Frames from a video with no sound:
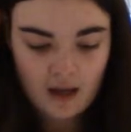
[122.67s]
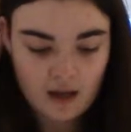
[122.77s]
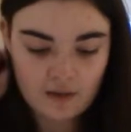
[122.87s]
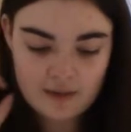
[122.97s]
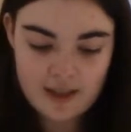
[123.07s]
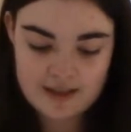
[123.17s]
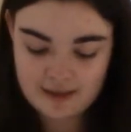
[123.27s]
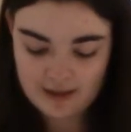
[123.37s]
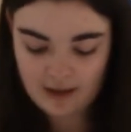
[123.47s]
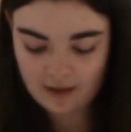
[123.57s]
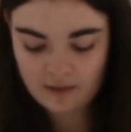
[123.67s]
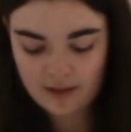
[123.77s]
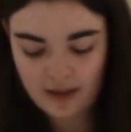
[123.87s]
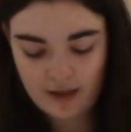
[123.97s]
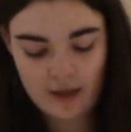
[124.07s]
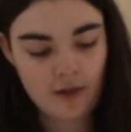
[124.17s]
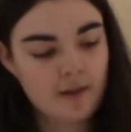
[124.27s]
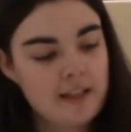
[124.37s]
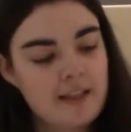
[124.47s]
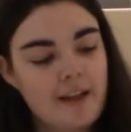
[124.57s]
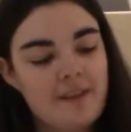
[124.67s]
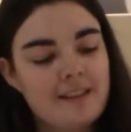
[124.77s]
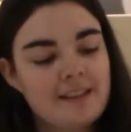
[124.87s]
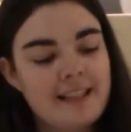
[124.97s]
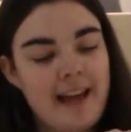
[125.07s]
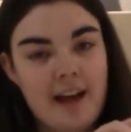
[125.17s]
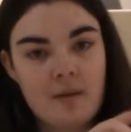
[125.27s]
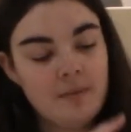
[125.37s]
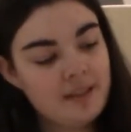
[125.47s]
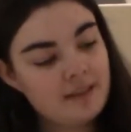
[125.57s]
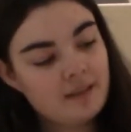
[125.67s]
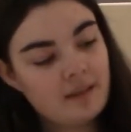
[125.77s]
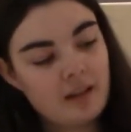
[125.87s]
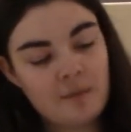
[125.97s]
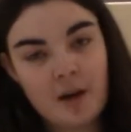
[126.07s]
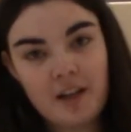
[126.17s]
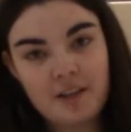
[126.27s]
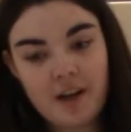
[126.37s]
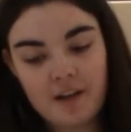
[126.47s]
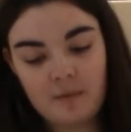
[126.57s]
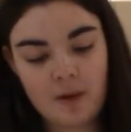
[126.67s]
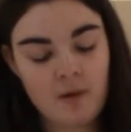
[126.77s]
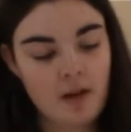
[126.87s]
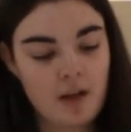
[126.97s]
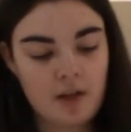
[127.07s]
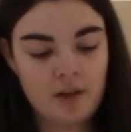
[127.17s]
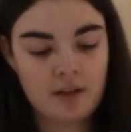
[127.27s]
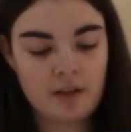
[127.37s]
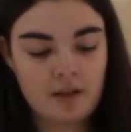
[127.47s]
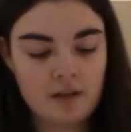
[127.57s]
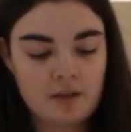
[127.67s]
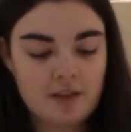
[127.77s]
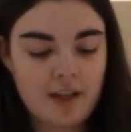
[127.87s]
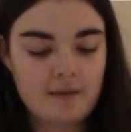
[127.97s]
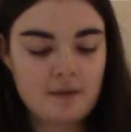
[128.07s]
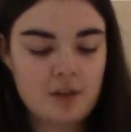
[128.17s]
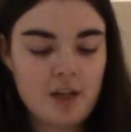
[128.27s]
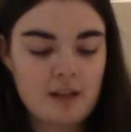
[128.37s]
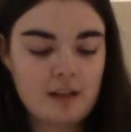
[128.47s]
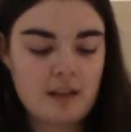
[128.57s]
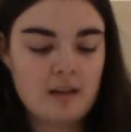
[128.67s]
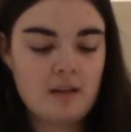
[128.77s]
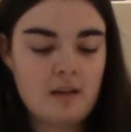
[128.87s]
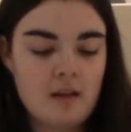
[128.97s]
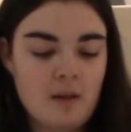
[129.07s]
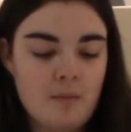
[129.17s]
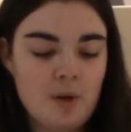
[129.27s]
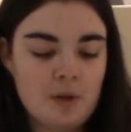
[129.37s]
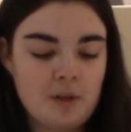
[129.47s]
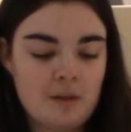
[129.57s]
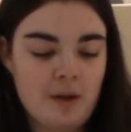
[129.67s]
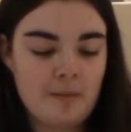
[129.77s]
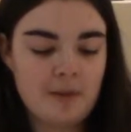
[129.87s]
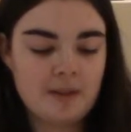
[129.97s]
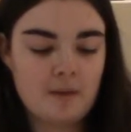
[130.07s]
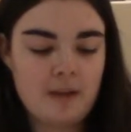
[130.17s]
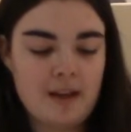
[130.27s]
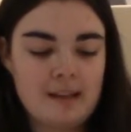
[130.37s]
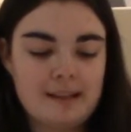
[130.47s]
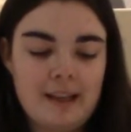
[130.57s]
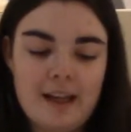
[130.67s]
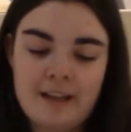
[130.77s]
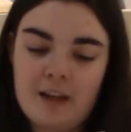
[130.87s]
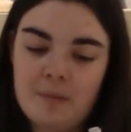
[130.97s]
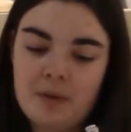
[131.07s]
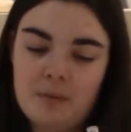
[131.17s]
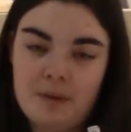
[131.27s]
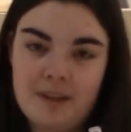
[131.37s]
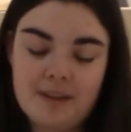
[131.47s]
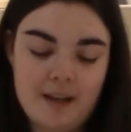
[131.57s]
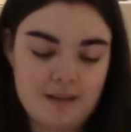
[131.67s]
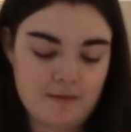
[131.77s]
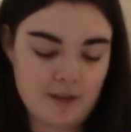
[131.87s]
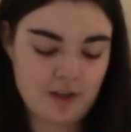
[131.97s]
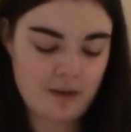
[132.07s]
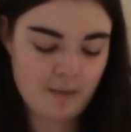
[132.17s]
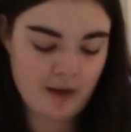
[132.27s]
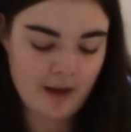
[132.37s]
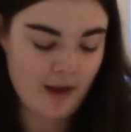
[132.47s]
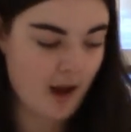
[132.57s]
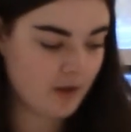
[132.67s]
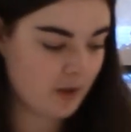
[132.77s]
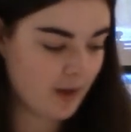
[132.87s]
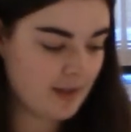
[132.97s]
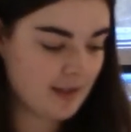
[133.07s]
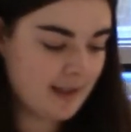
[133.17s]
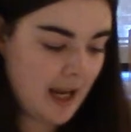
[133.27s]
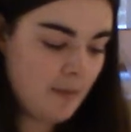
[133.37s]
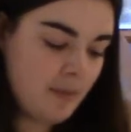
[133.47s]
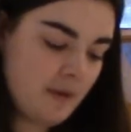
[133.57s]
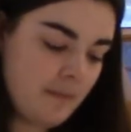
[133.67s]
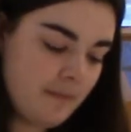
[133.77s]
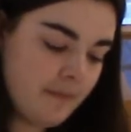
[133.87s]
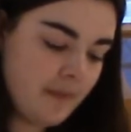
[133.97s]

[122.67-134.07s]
Alright, now you see these have these little tabs on each side of the boat. You're going to just kind of gently push them up so they line up with the sides of the ship, and you're going to tape them.